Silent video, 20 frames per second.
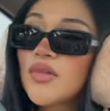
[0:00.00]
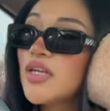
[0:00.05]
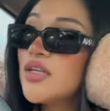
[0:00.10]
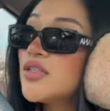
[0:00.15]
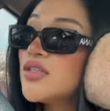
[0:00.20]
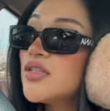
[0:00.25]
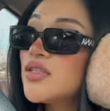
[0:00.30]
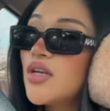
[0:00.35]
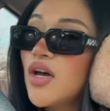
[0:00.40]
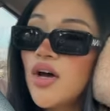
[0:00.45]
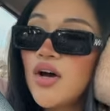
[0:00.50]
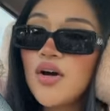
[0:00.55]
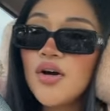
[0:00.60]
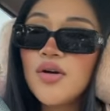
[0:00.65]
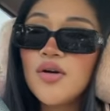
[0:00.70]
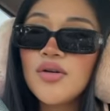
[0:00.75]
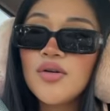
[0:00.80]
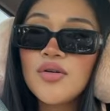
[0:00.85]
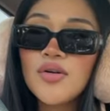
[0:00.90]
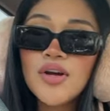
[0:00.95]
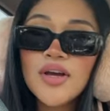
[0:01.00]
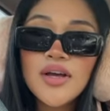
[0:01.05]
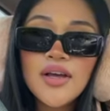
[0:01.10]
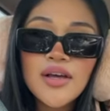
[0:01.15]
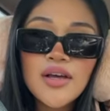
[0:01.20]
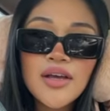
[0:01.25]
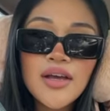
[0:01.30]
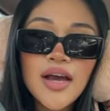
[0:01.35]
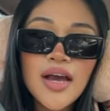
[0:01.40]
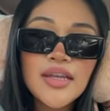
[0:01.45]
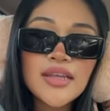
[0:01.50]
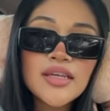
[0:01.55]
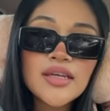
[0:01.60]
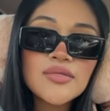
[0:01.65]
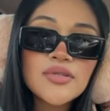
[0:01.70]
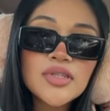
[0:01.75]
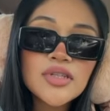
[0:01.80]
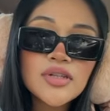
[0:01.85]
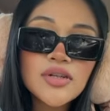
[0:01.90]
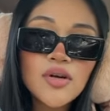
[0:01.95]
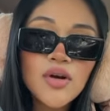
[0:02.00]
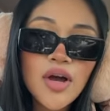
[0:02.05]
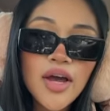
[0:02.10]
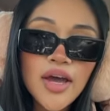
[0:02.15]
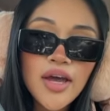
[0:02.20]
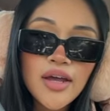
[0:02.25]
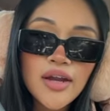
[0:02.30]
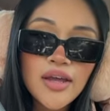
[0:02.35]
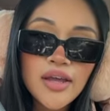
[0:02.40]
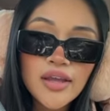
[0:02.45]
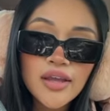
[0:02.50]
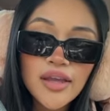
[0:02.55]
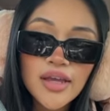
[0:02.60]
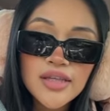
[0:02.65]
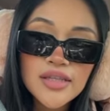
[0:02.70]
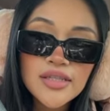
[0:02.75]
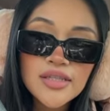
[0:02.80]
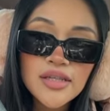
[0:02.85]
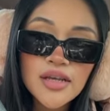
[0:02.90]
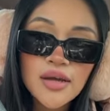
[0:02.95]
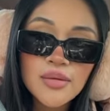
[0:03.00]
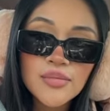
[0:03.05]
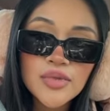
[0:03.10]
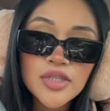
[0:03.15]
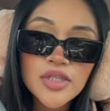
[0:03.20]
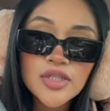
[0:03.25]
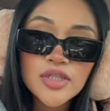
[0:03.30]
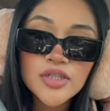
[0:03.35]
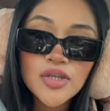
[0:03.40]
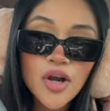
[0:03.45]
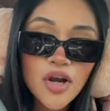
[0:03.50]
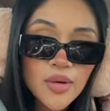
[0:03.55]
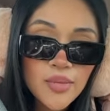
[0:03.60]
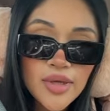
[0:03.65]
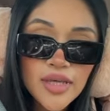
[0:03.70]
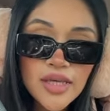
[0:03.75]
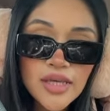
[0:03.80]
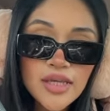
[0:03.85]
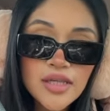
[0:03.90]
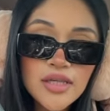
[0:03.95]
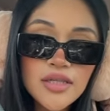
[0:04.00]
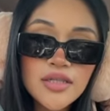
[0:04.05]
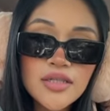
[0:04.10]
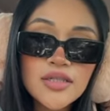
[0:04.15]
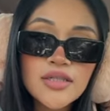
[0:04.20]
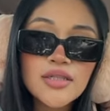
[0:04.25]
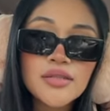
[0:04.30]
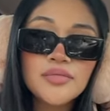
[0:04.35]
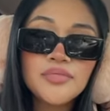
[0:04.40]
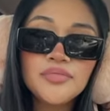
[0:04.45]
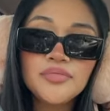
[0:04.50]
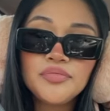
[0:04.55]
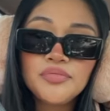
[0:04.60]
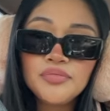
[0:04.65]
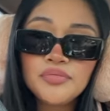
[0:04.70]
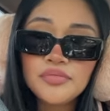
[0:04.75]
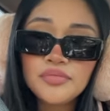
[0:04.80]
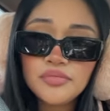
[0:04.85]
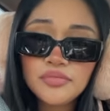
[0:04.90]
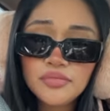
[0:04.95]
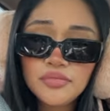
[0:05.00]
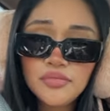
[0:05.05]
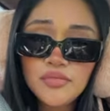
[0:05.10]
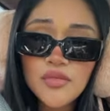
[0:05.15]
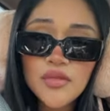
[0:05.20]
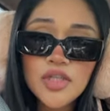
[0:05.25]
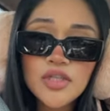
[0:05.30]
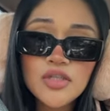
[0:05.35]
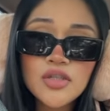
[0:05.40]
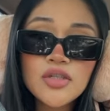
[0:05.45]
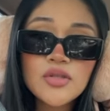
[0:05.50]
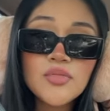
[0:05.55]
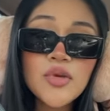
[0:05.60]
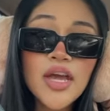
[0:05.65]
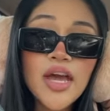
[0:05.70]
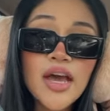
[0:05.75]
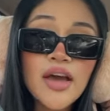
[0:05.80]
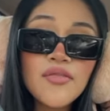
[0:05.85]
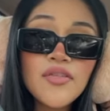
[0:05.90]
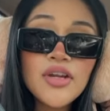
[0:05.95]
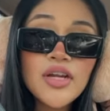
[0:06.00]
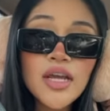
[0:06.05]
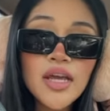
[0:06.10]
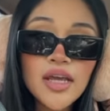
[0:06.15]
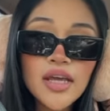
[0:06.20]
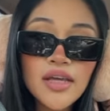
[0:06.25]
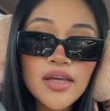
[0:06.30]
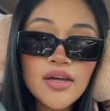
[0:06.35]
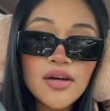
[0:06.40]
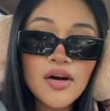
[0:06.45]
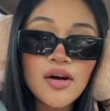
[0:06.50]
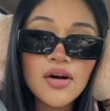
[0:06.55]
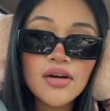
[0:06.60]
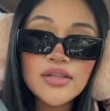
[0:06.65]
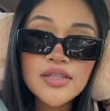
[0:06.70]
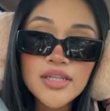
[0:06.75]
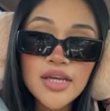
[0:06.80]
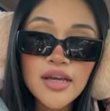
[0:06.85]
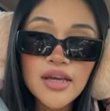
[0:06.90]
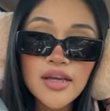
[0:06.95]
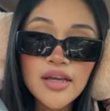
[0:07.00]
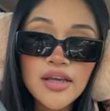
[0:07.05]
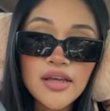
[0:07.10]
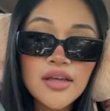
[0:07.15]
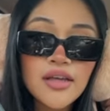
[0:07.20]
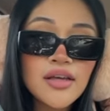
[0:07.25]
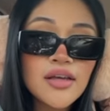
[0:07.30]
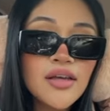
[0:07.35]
So I think I'm just gonna go ahead and get some Starbies. Excuse me, I haven't ate all day.